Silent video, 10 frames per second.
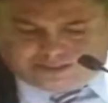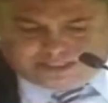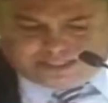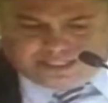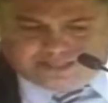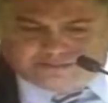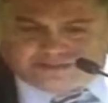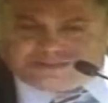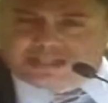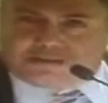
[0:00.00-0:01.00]

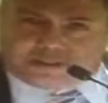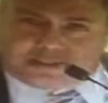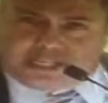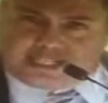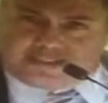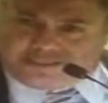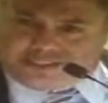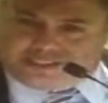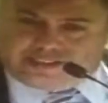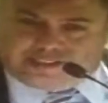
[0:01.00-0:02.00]
No matter what side of
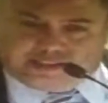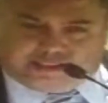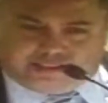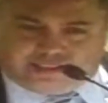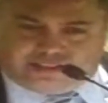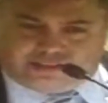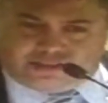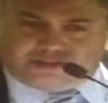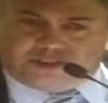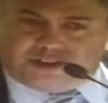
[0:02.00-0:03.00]
the issue
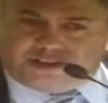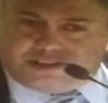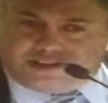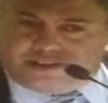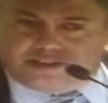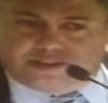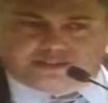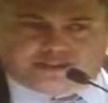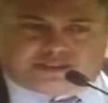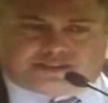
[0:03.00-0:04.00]
you are,
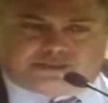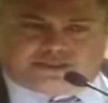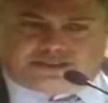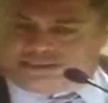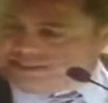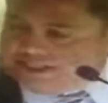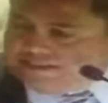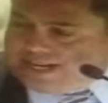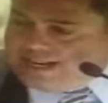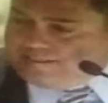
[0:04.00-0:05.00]
some of the things that
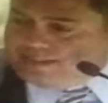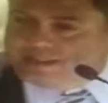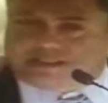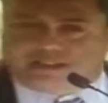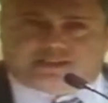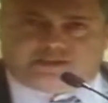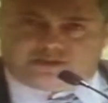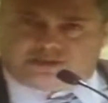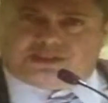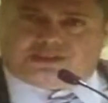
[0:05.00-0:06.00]
have happened
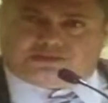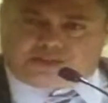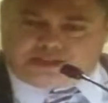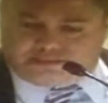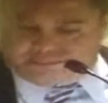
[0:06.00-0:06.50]
locally as well.